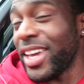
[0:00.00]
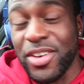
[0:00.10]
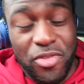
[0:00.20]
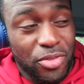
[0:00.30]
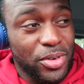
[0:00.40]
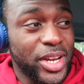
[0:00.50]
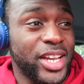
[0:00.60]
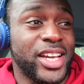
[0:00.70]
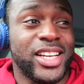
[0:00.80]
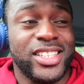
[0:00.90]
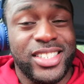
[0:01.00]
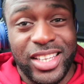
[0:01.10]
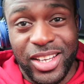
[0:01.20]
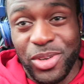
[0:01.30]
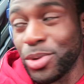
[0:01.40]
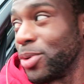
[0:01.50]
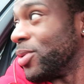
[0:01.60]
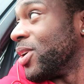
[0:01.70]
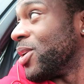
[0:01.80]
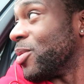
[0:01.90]
every
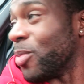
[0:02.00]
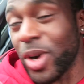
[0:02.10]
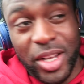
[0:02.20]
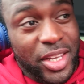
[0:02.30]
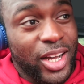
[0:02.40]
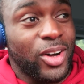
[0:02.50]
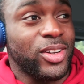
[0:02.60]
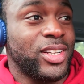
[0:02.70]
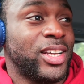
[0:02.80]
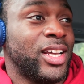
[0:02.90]
single workout.